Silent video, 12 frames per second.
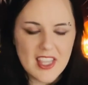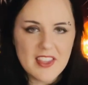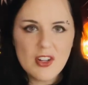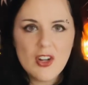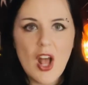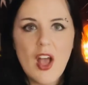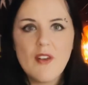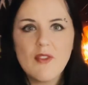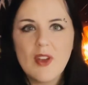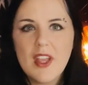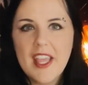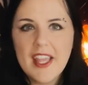they're not
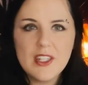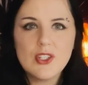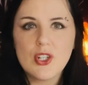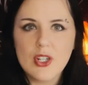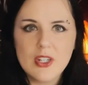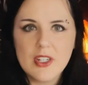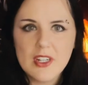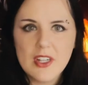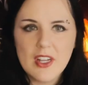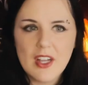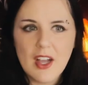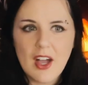hindered
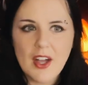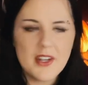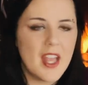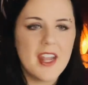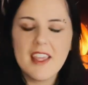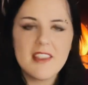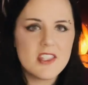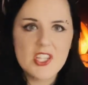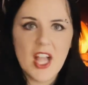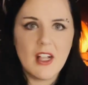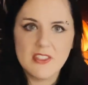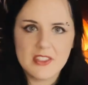on any of the
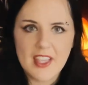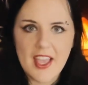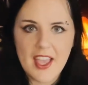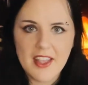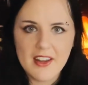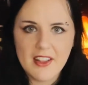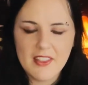challenges ahead.